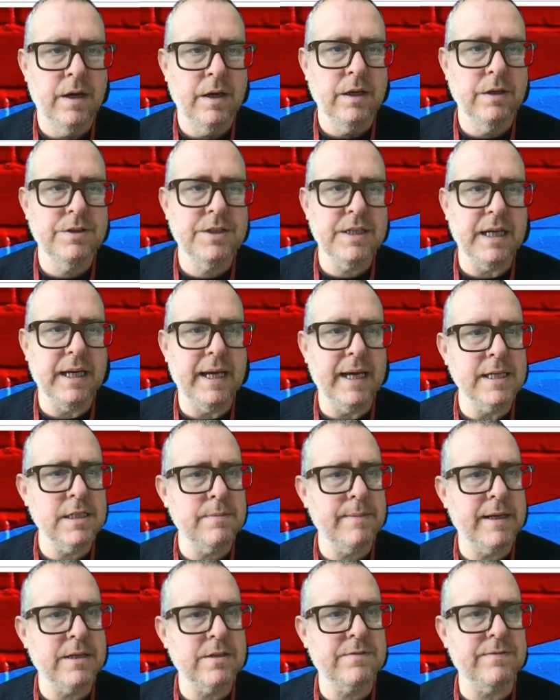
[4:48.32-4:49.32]
You see,
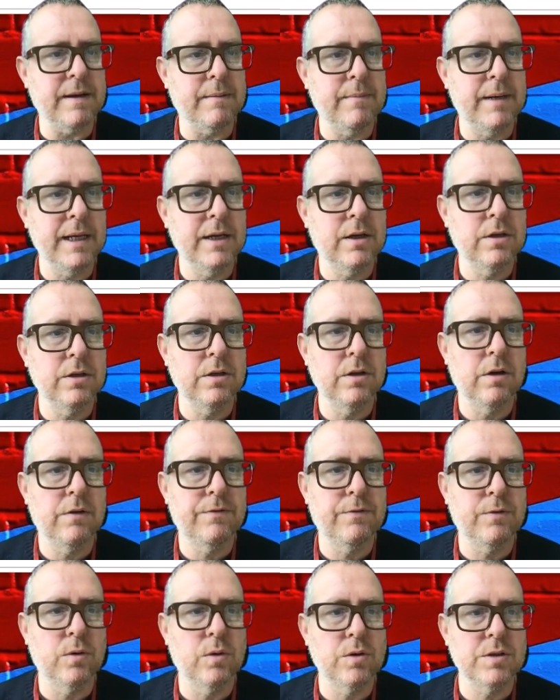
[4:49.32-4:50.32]
Isabel's family couldn't
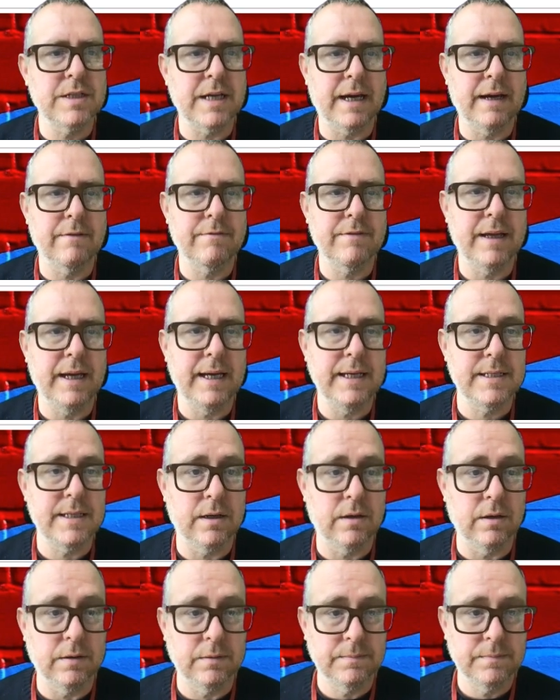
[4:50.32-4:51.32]
afford to have the heating
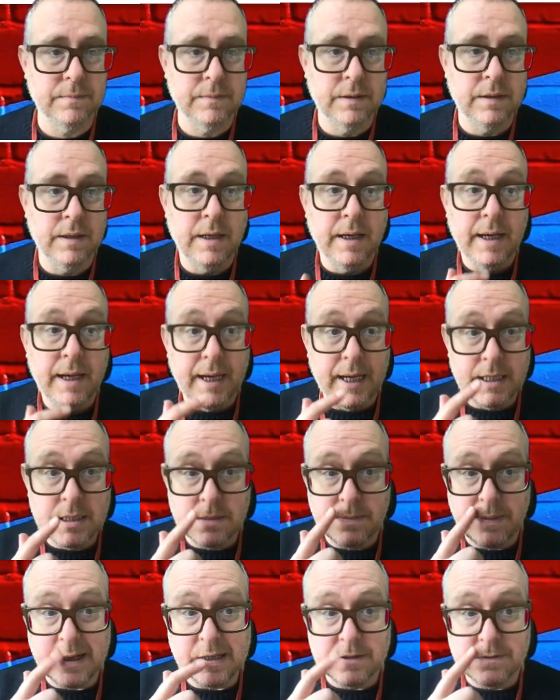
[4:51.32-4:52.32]
on.
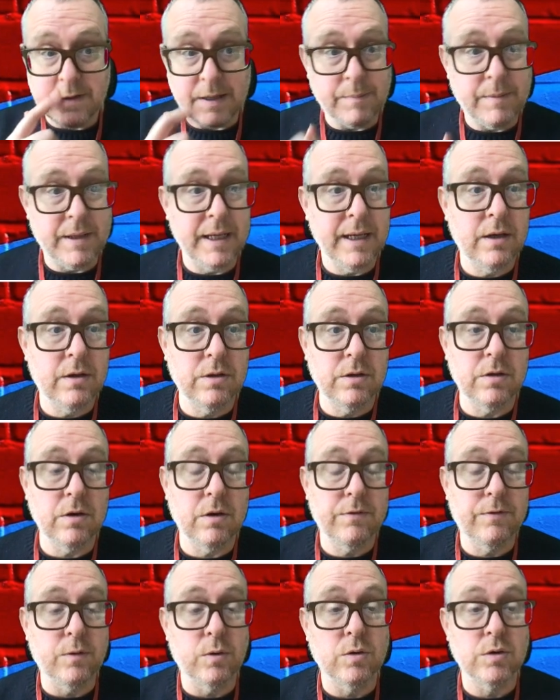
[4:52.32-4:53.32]
Isabel's family couldn't
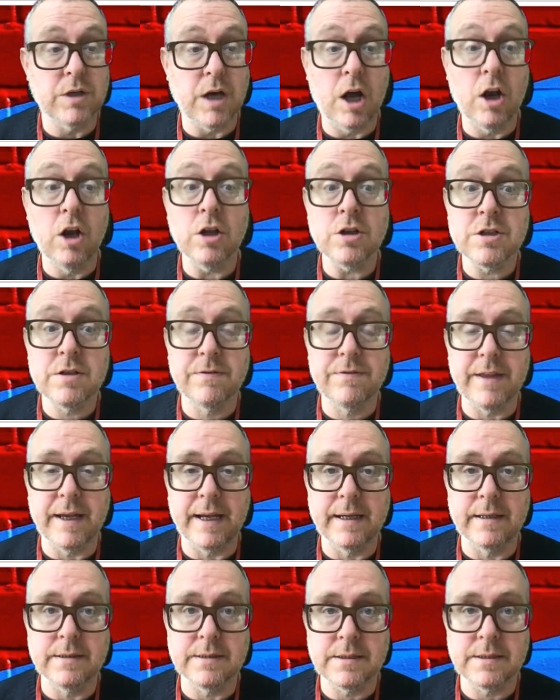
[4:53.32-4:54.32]
afford a lot of
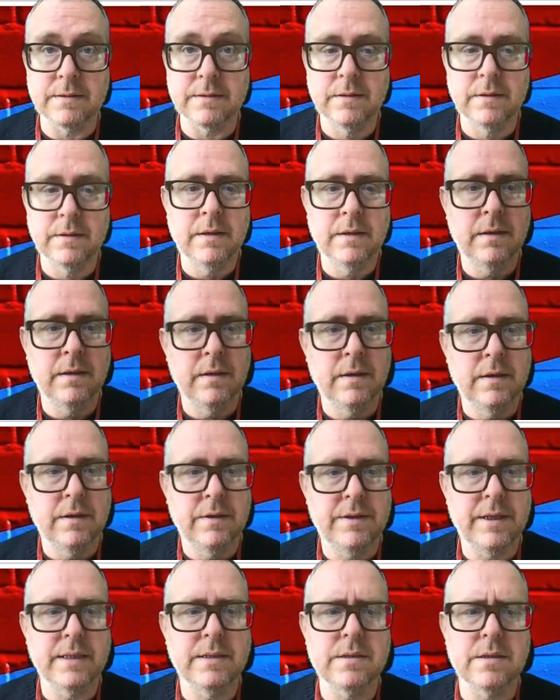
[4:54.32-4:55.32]
things
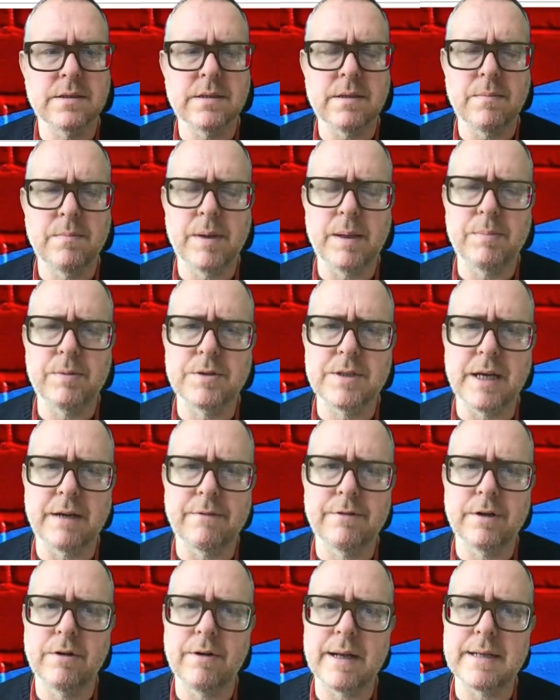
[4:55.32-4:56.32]
that some people
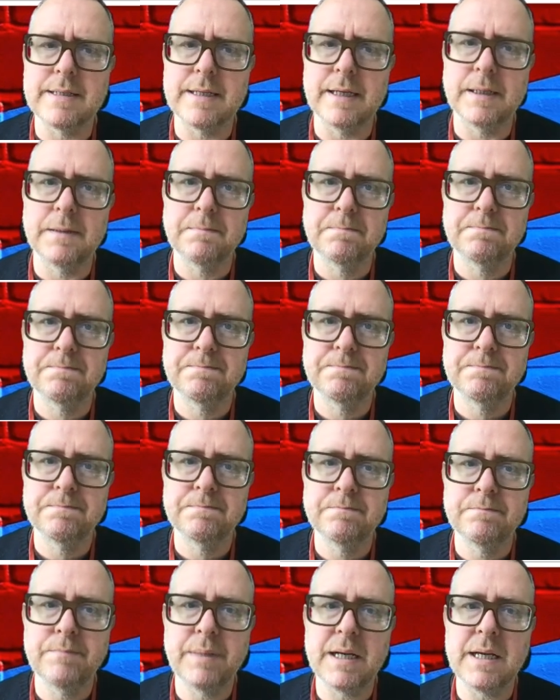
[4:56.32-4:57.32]
take for granted.
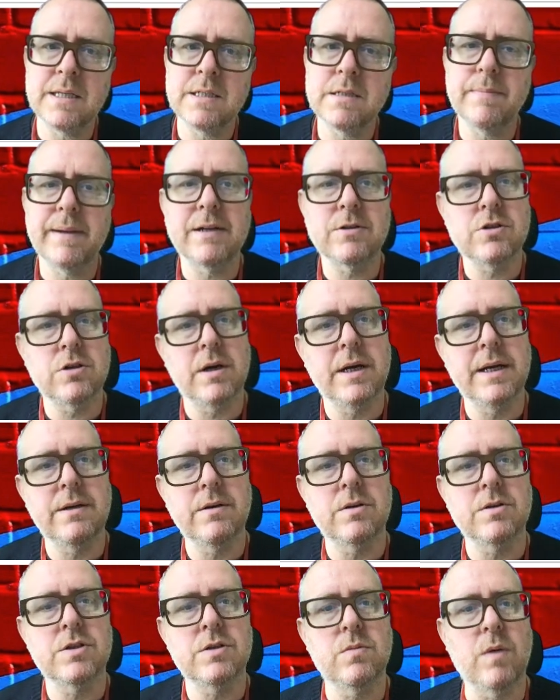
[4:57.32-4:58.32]
But Isabel tried
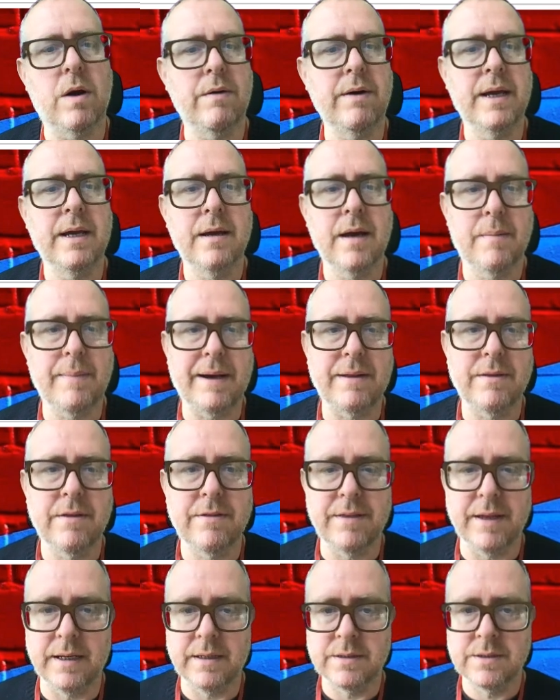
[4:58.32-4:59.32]
not to worry about the
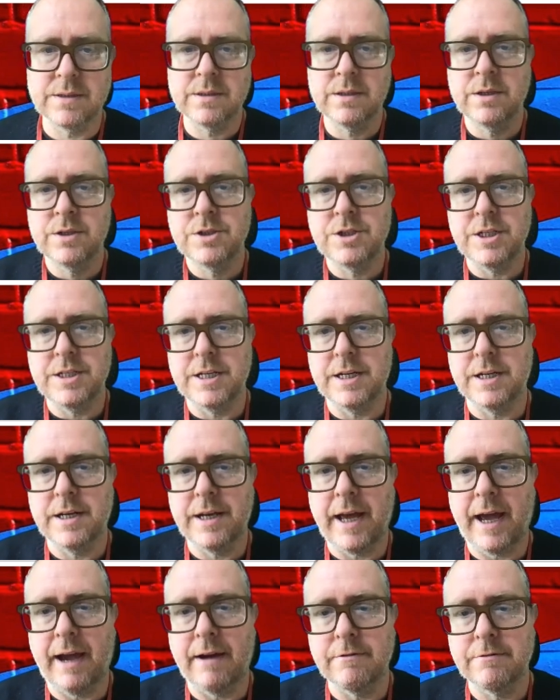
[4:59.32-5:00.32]
things she didn't
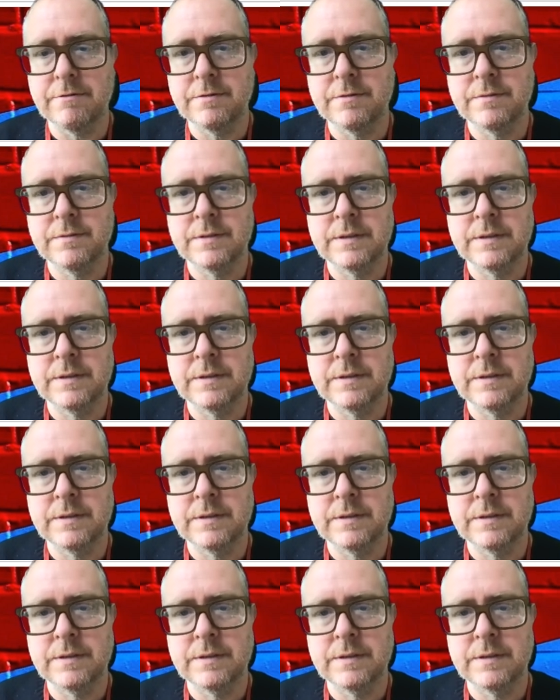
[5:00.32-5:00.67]
have.